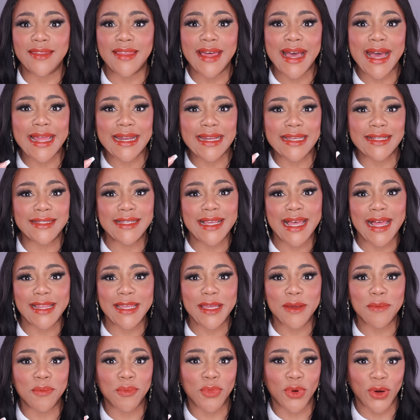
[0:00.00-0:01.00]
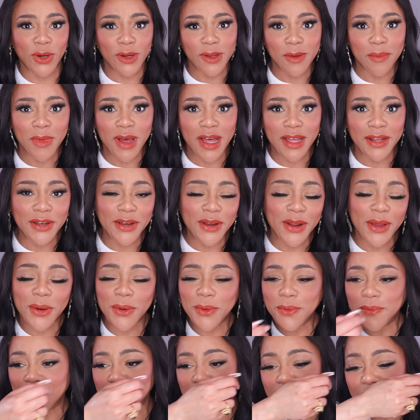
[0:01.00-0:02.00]
that Italian bergamot
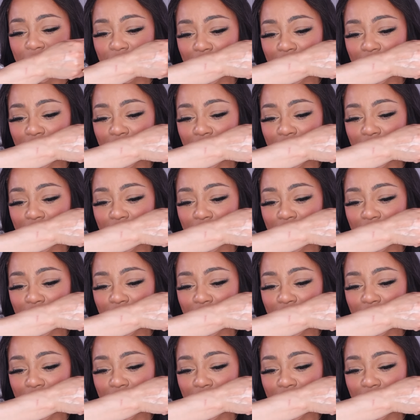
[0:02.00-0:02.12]
note.